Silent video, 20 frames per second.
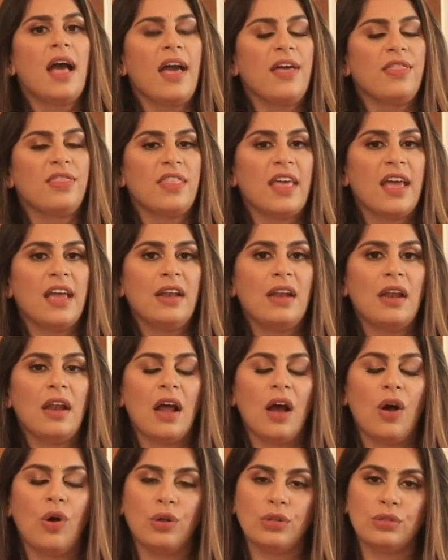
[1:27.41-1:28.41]
and
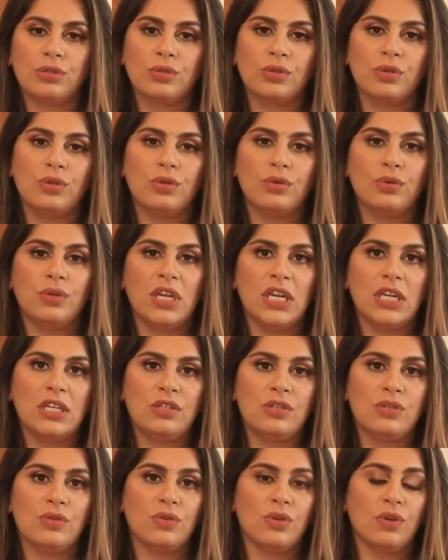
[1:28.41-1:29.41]
then also you
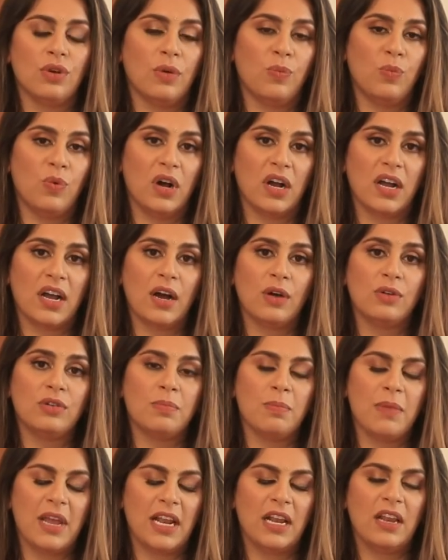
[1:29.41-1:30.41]
need to uh, work
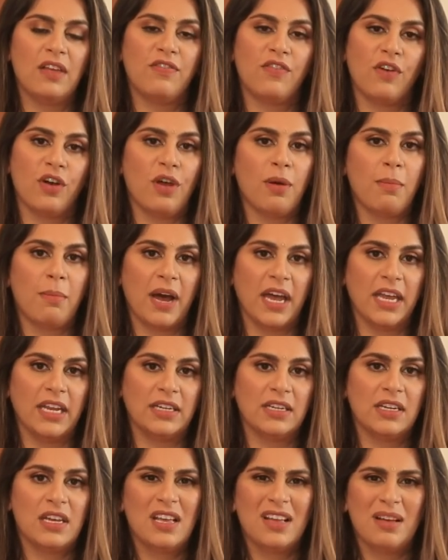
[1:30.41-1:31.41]
out mainly for your
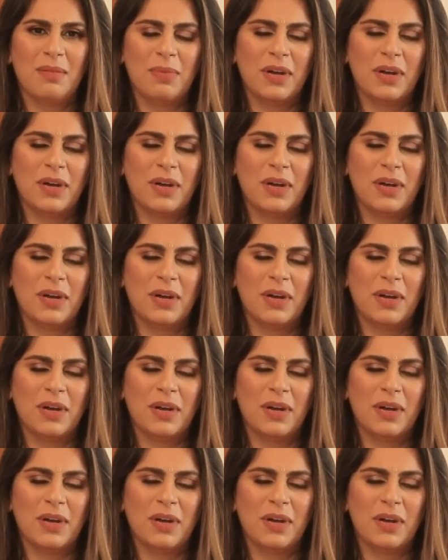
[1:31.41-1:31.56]
mind.